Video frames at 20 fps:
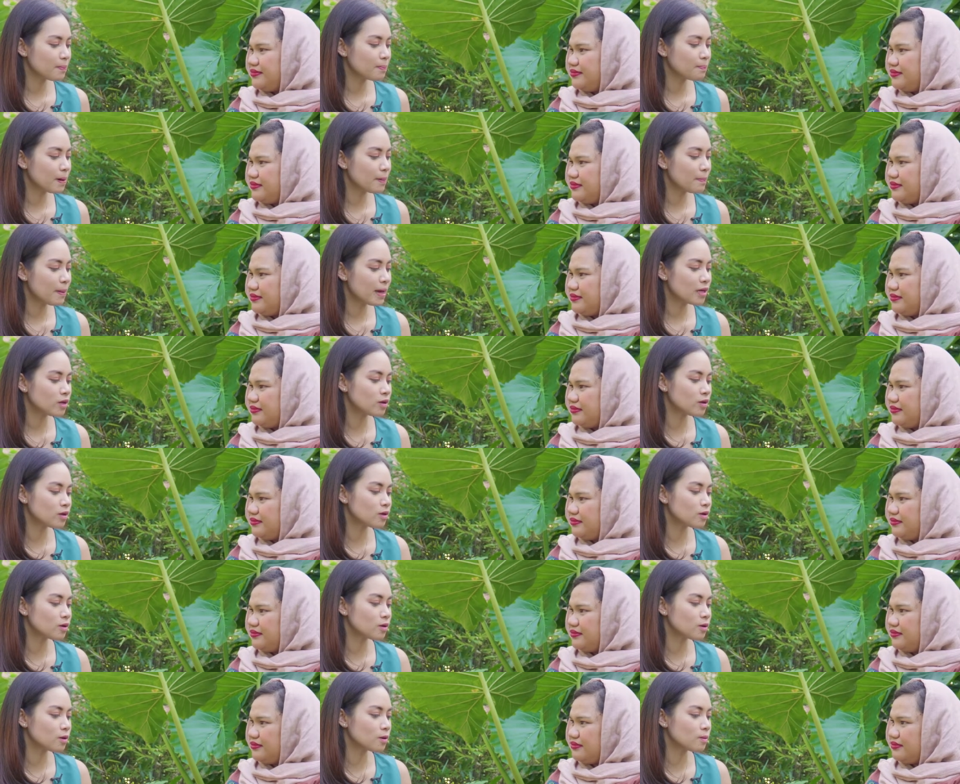Speaker 1: Paano
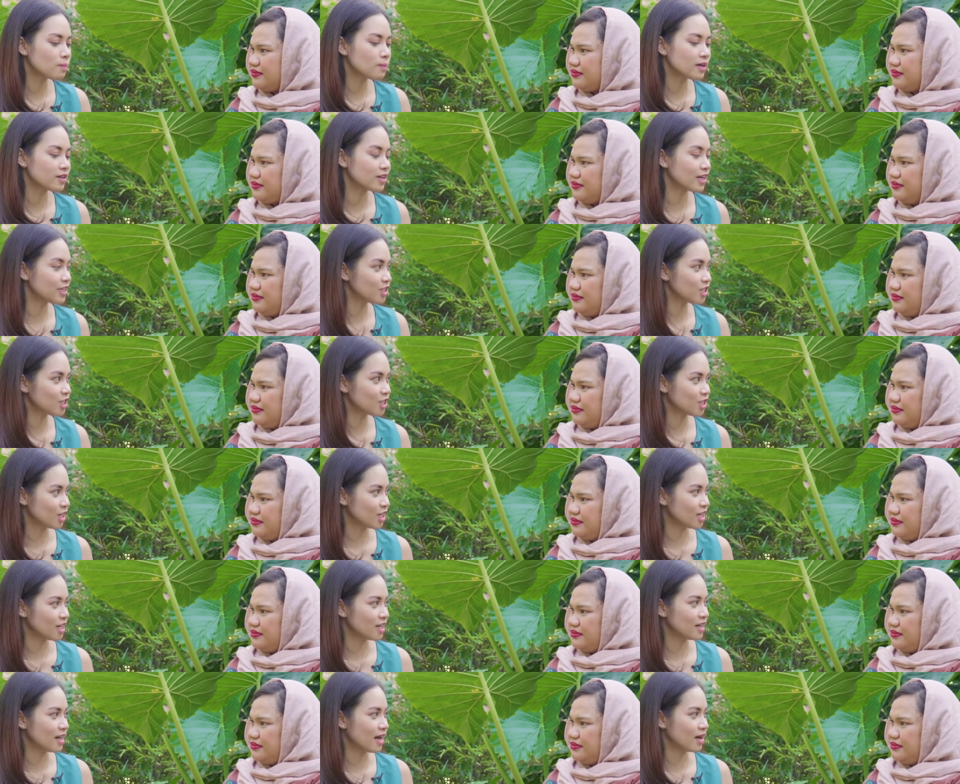
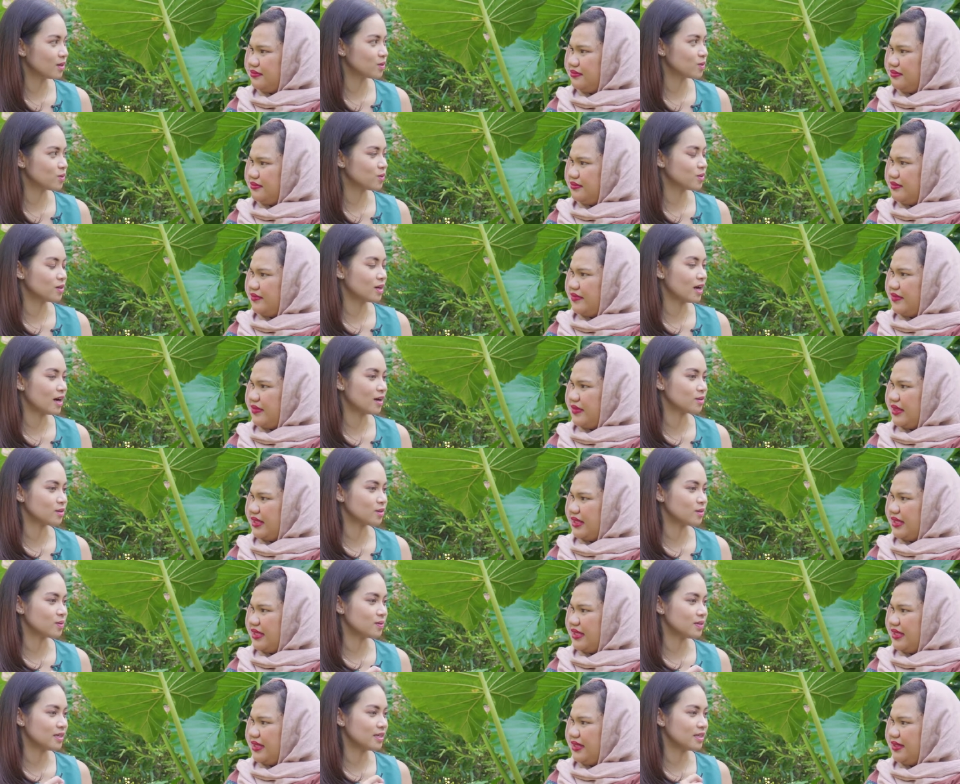mag-register? How do
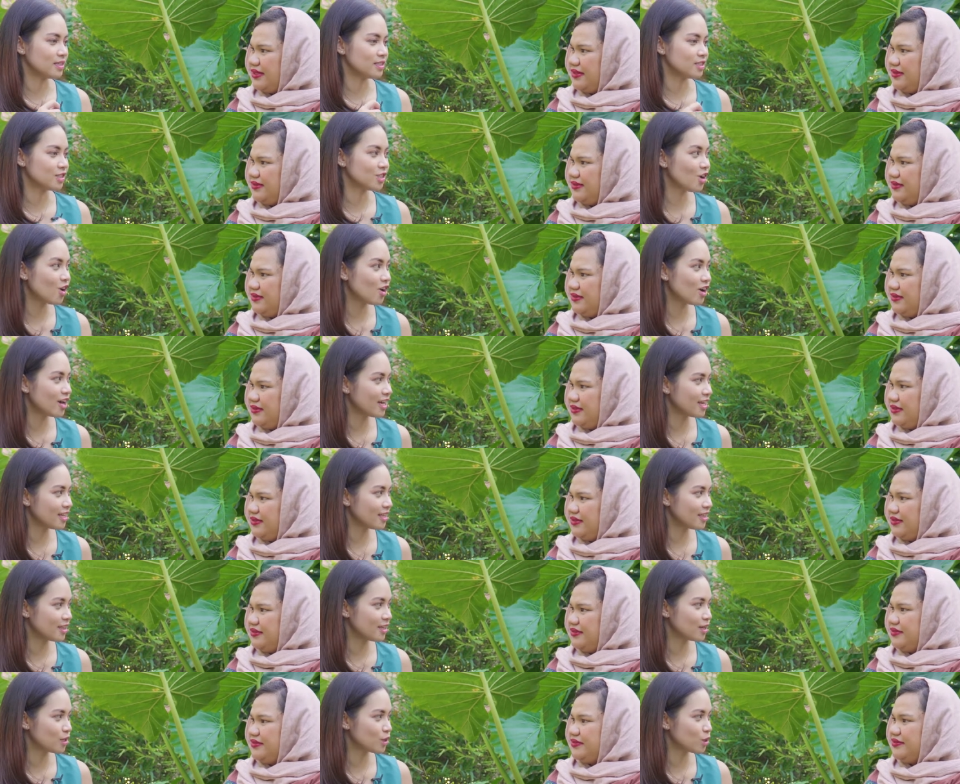we
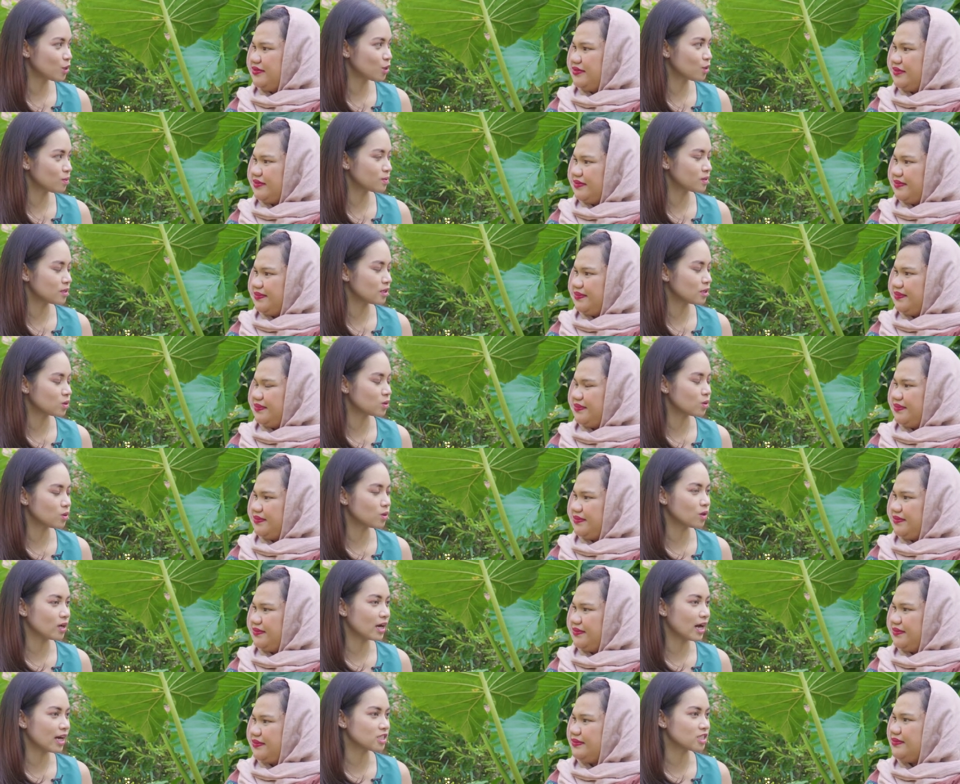join the groups, the
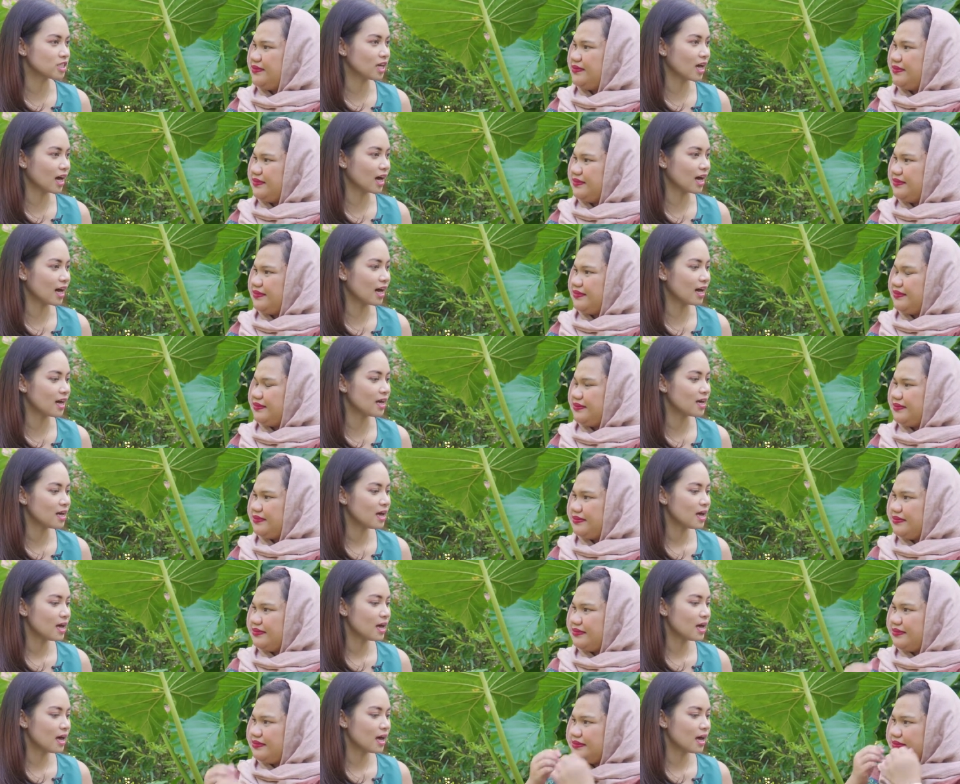tour, at saka
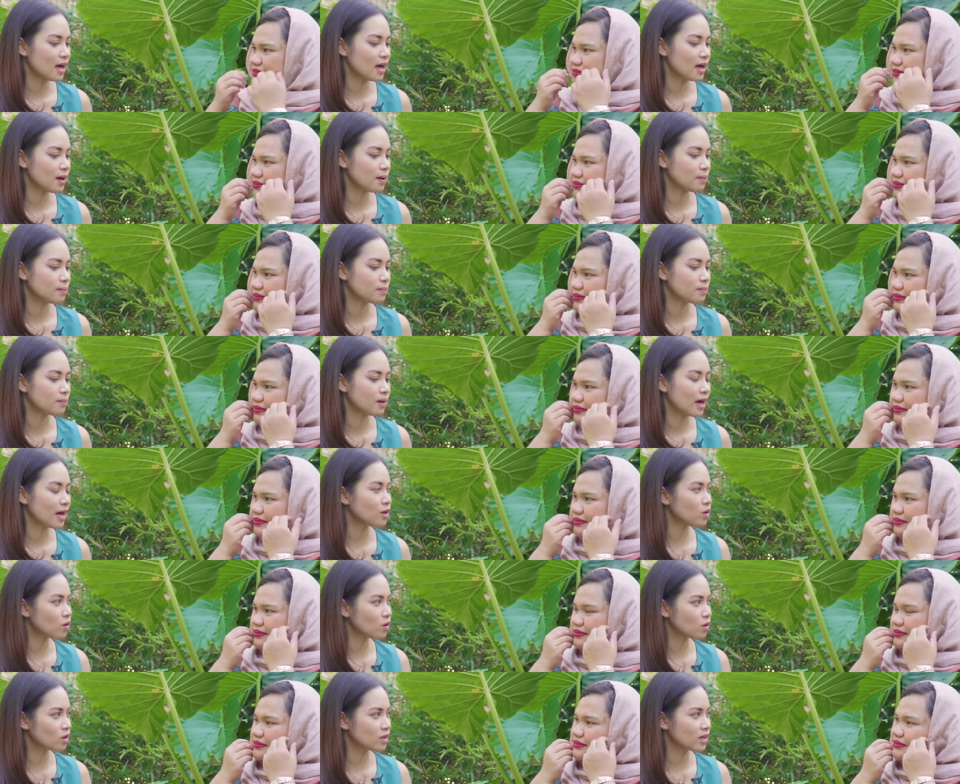
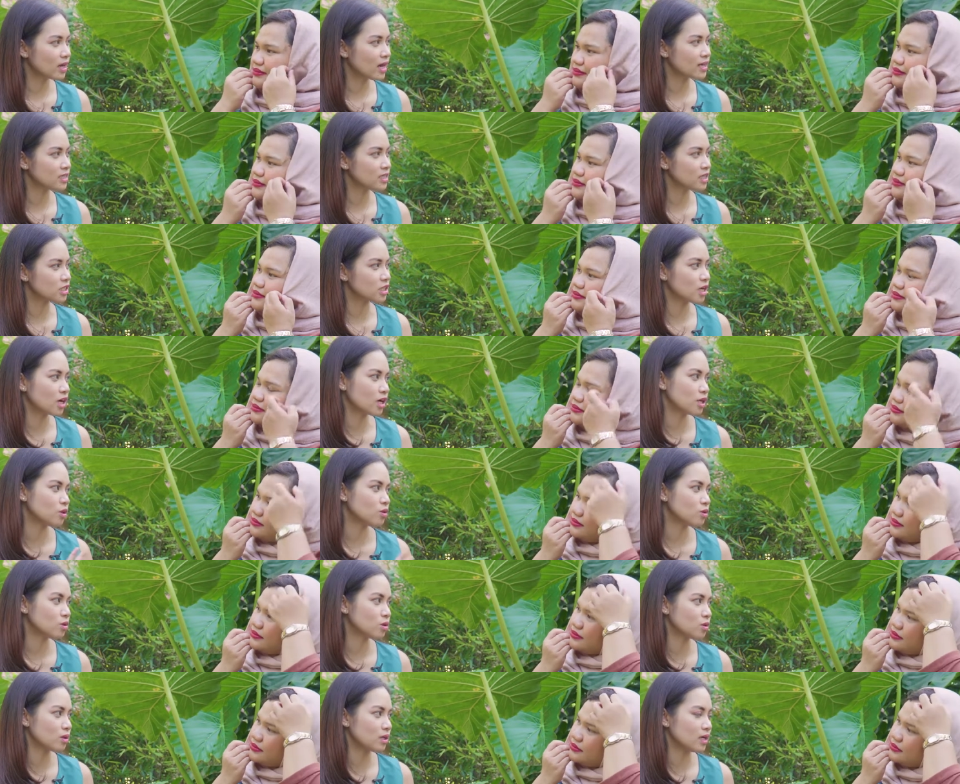anong oras, at saka
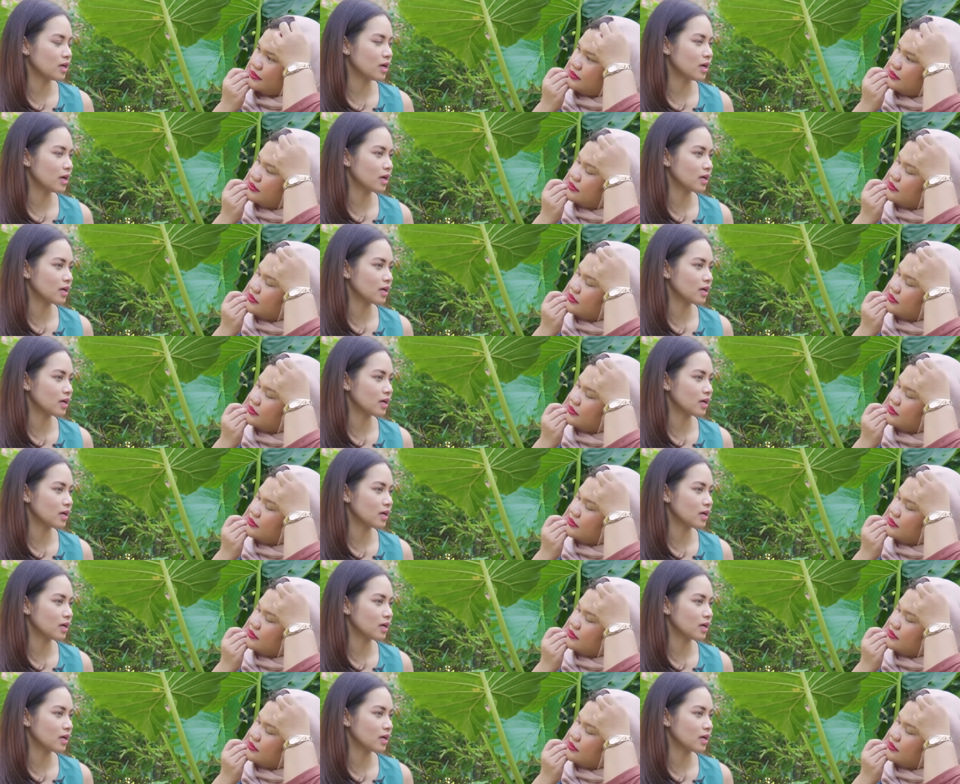usually